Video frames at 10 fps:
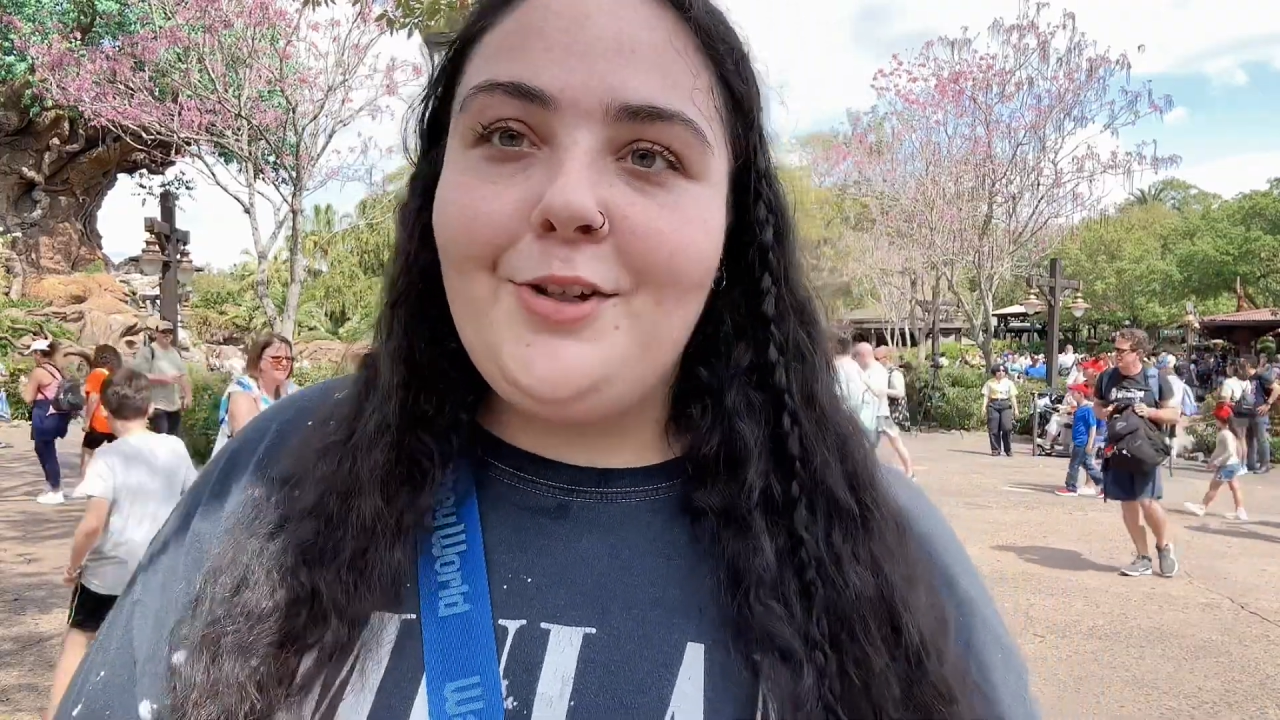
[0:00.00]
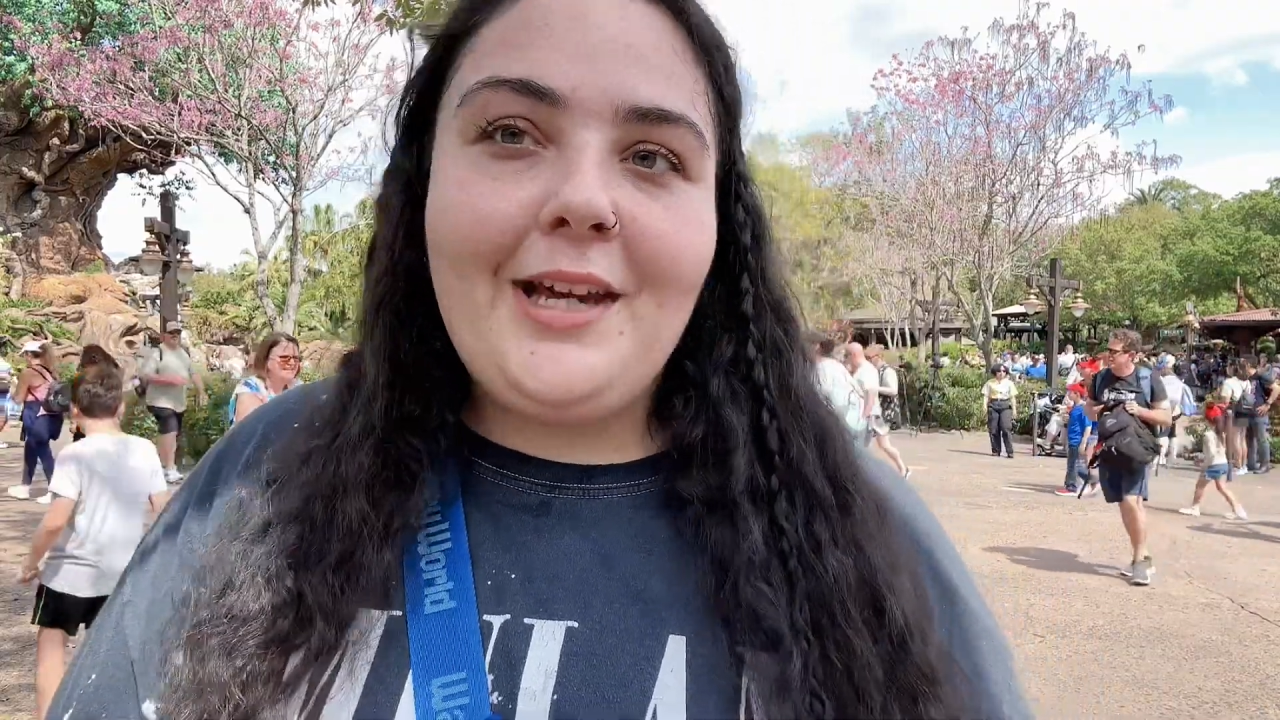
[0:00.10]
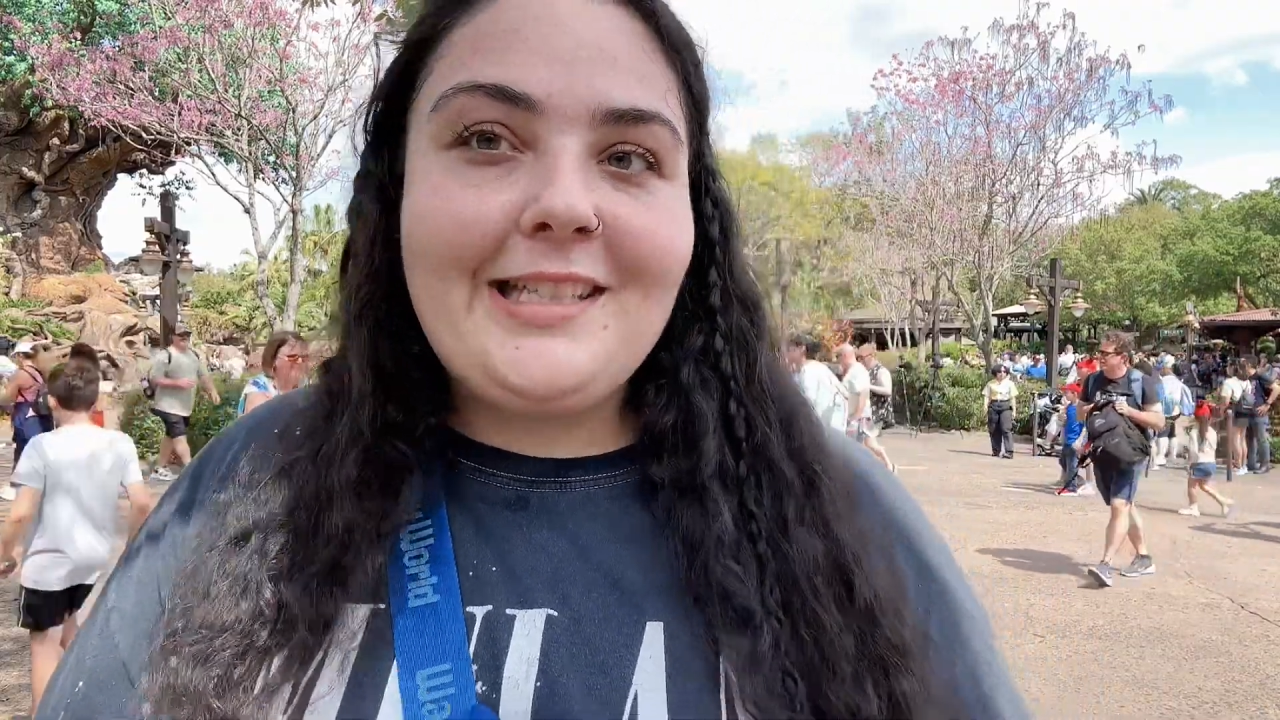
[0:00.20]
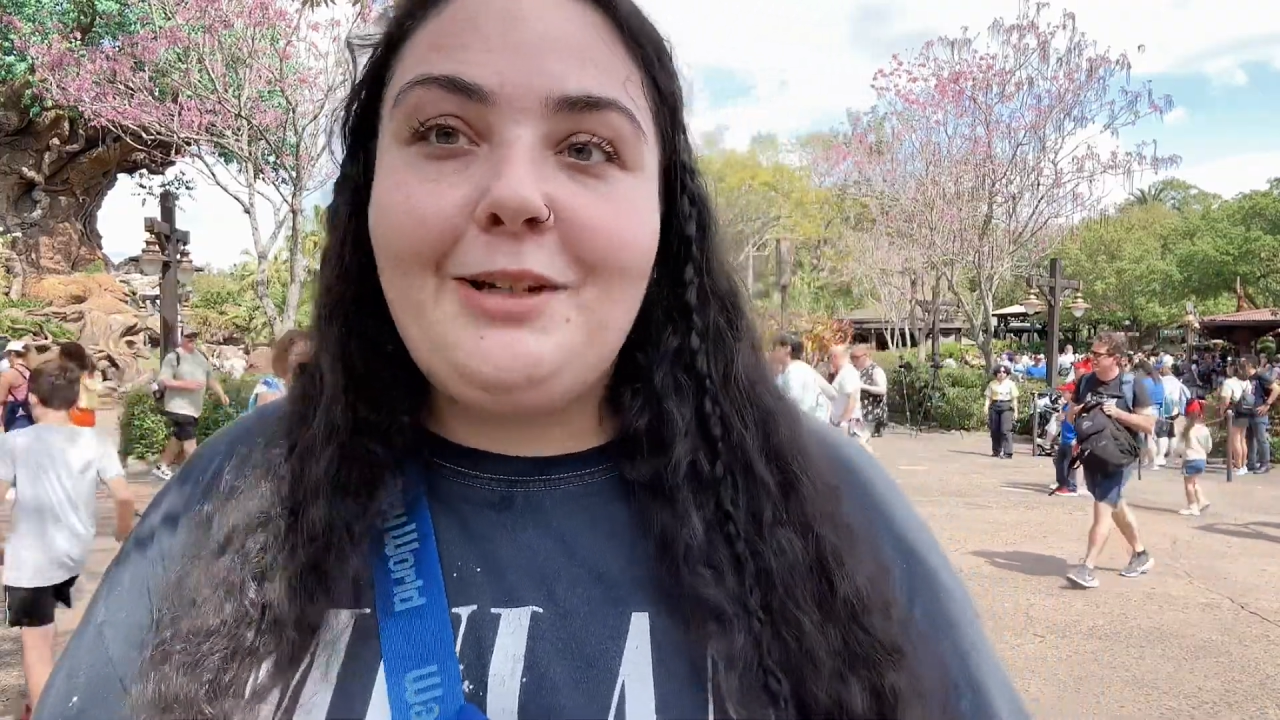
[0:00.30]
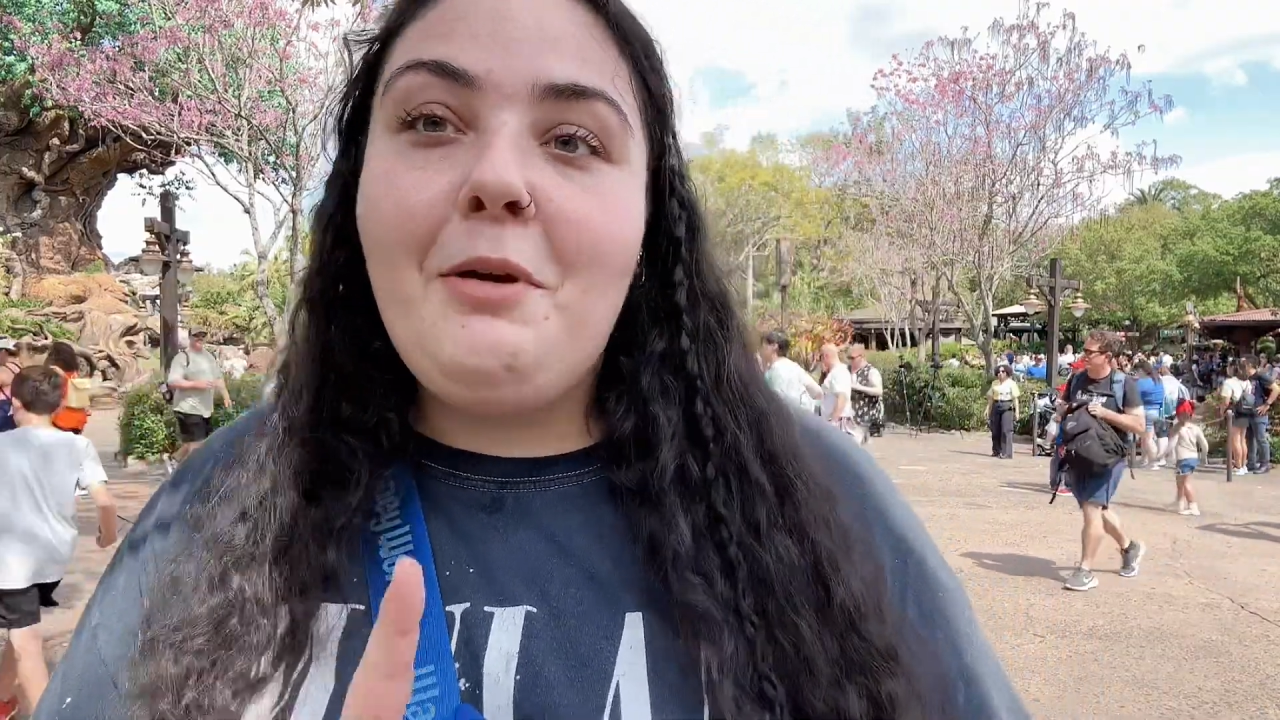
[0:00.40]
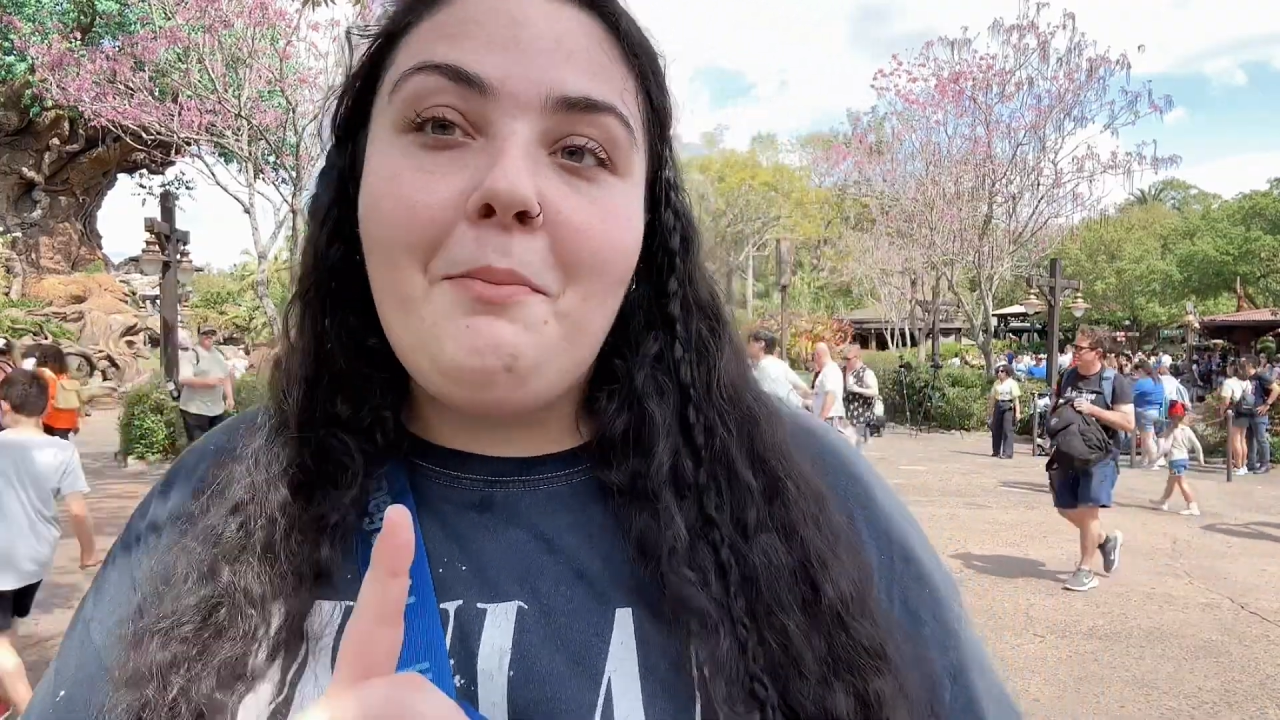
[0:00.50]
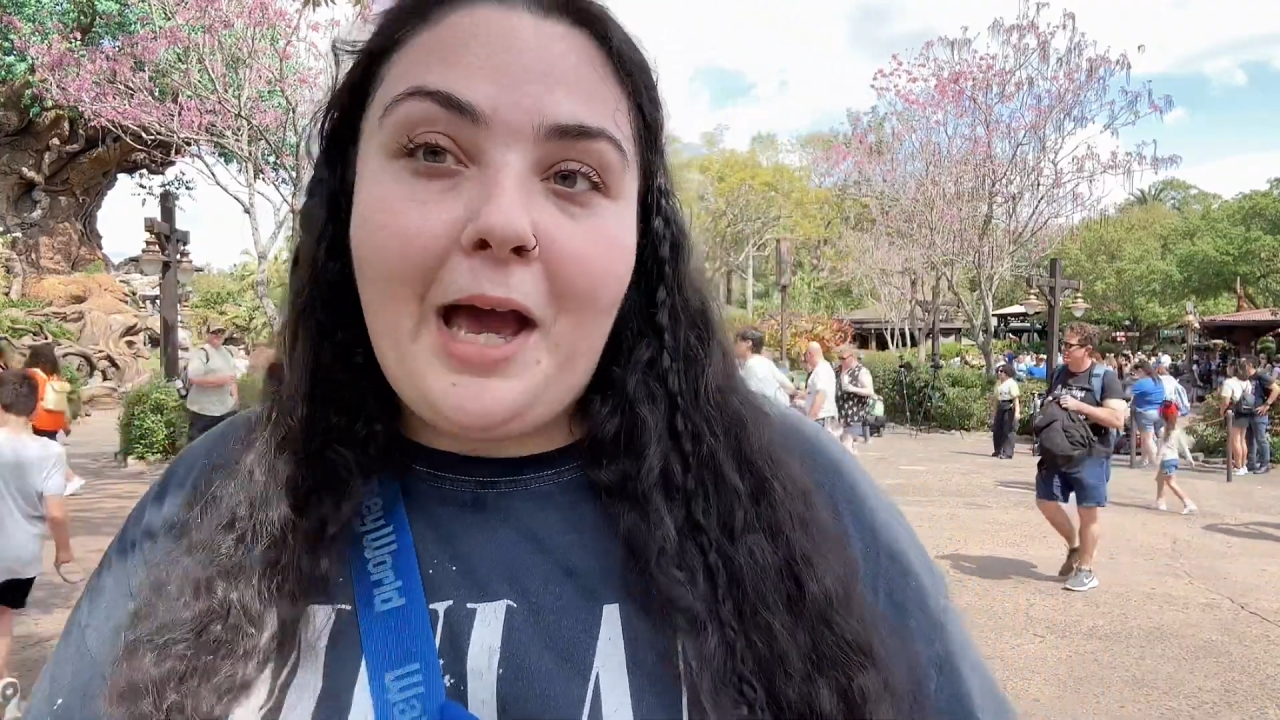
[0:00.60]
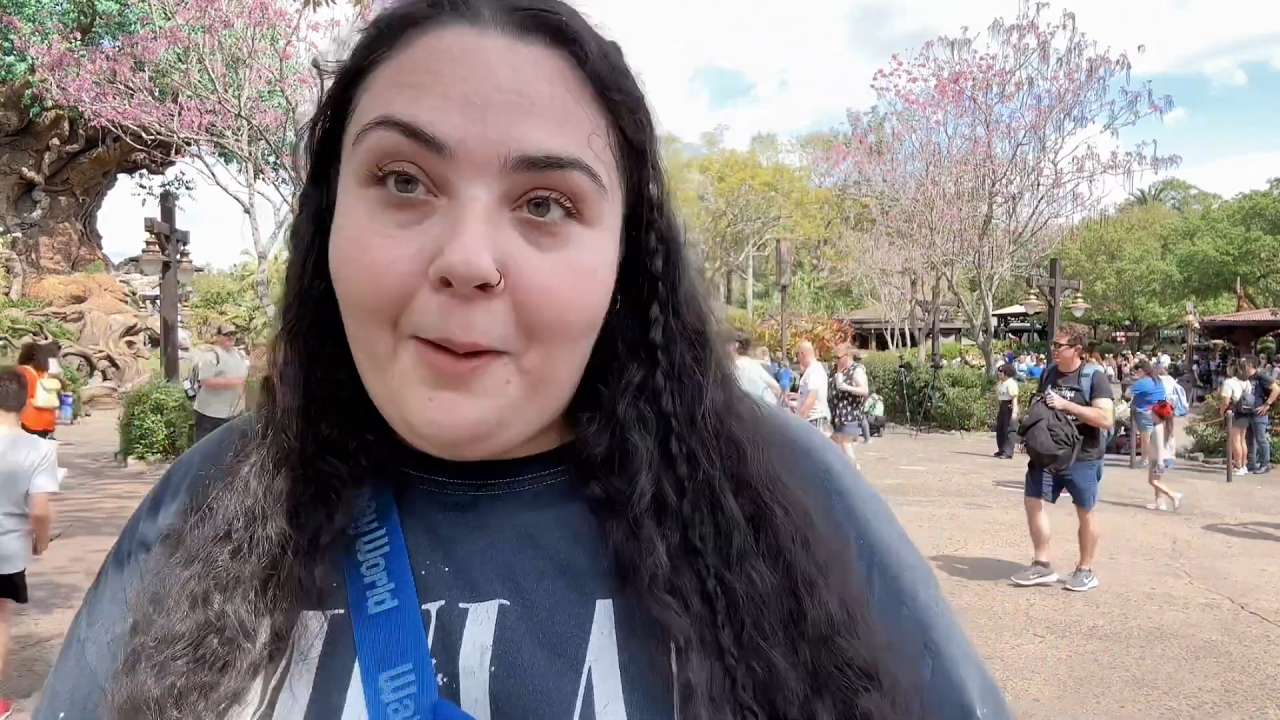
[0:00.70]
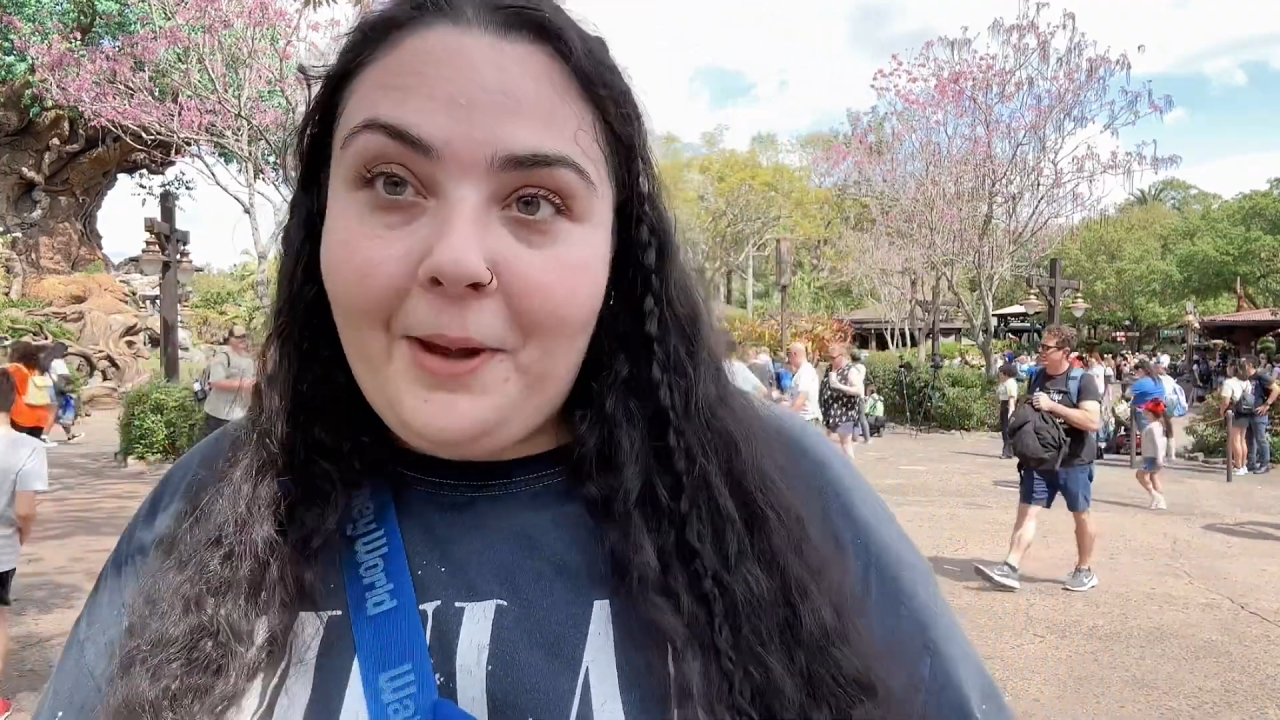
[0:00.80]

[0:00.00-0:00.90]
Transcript: So that's going to be my